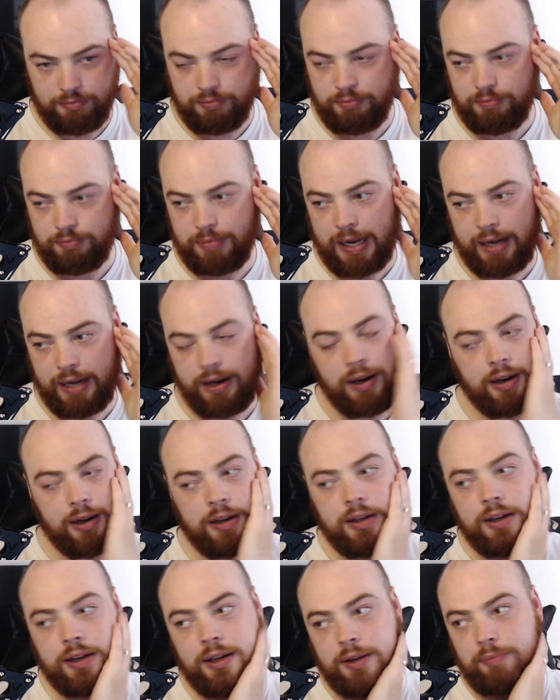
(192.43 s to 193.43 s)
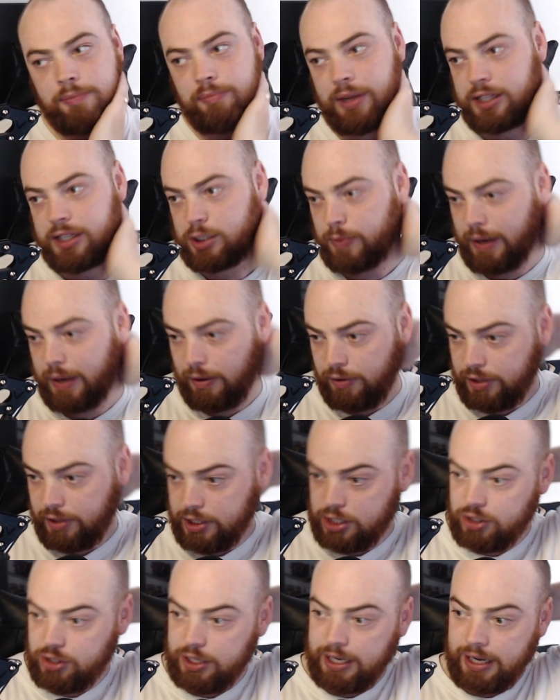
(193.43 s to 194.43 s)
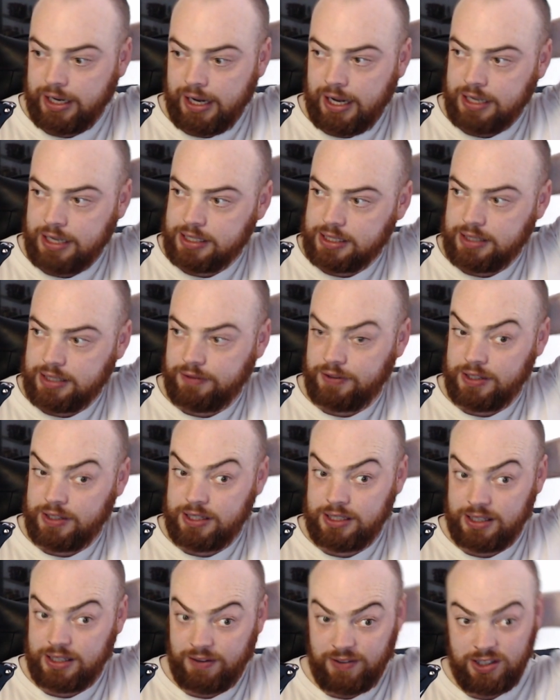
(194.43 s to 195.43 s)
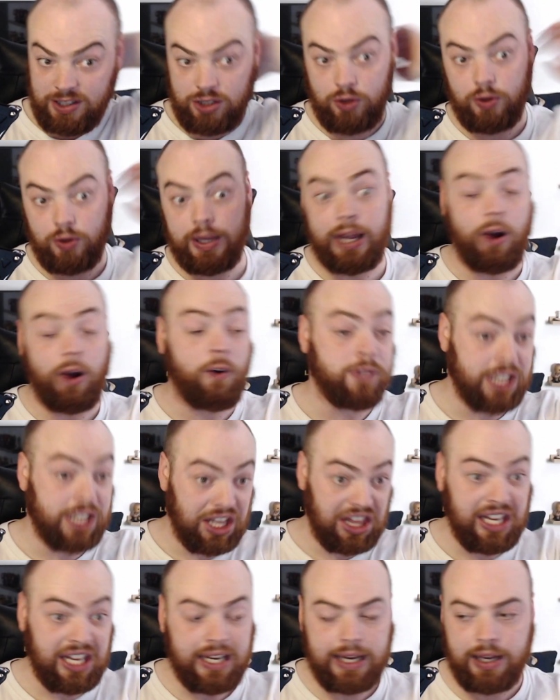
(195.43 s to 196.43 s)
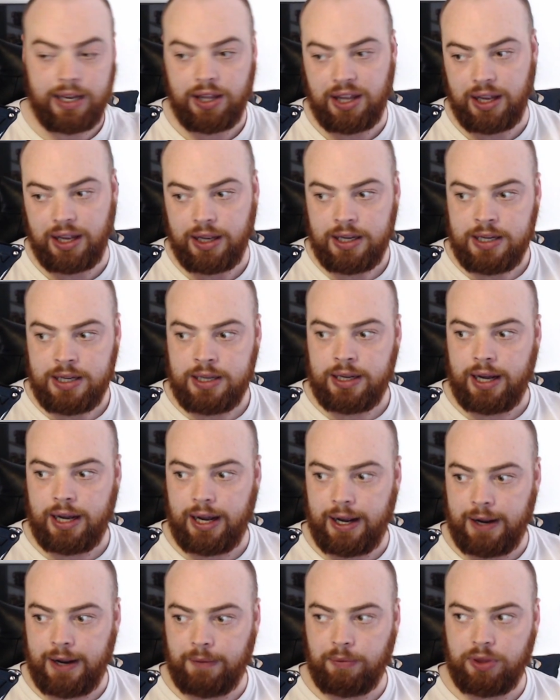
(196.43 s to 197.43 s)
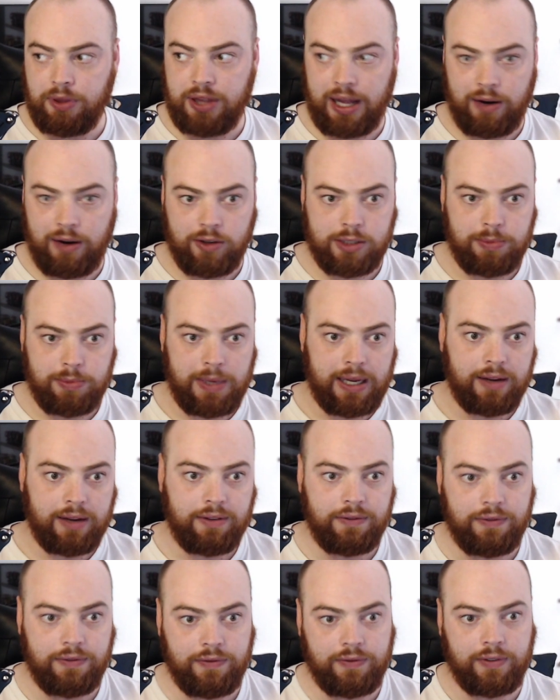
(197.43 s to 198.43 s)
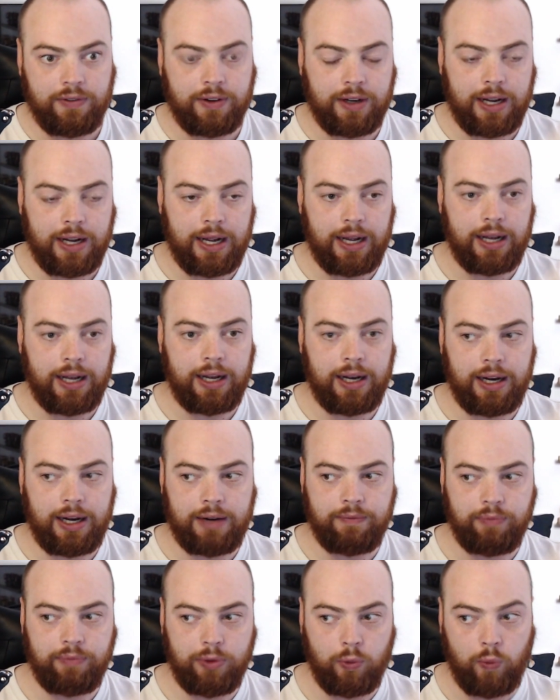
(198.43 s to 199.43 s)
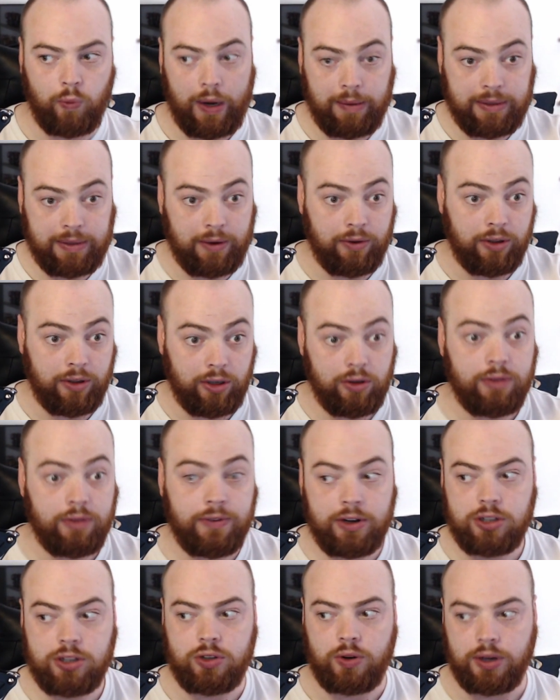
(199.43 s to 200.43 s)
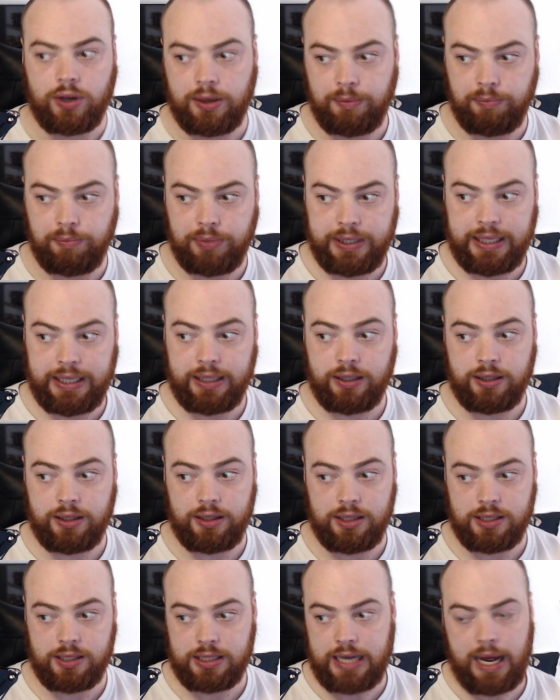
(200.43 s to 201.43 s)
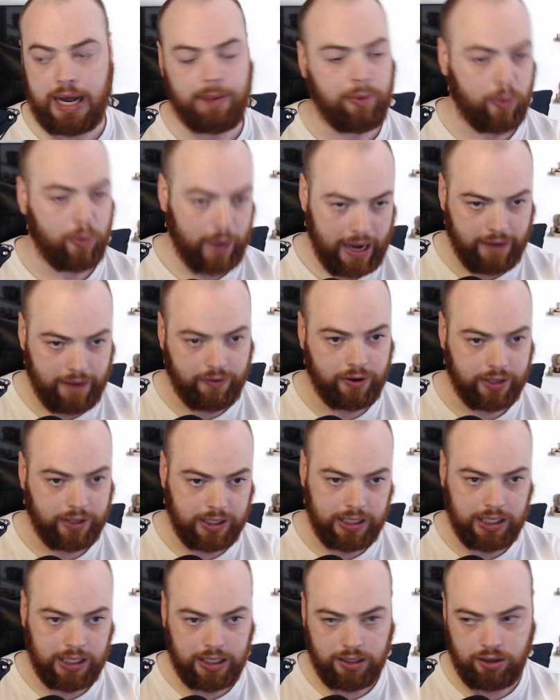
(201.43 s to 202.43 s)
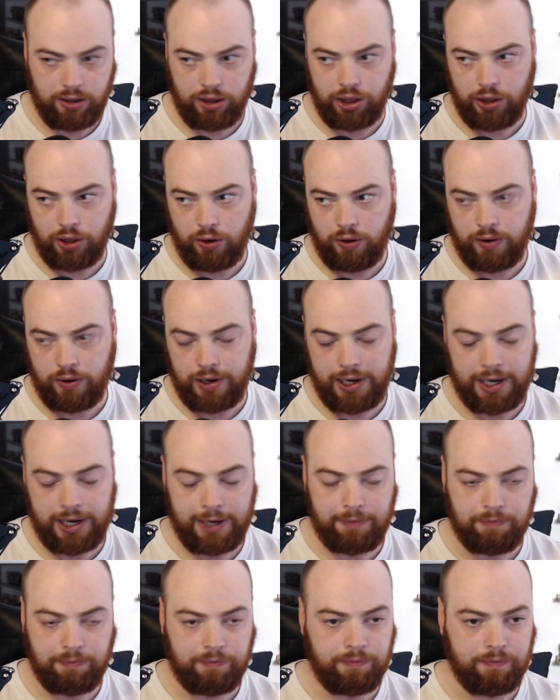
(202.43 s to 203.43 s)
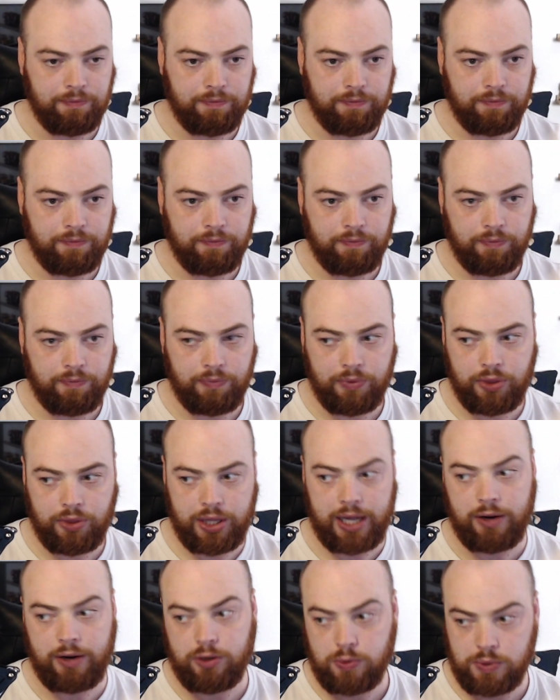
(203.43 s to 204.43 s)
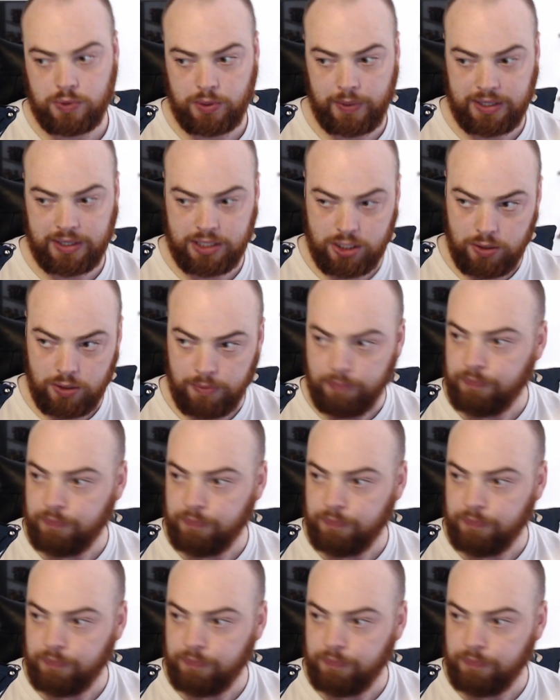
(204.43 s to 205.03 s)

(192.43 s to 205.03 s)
Banner, makes his way out to the street and asks if he's too late, obviously thinking that Thanos may have wiped out the universe or completed the snap or whatever he thought Thanos was a way to do.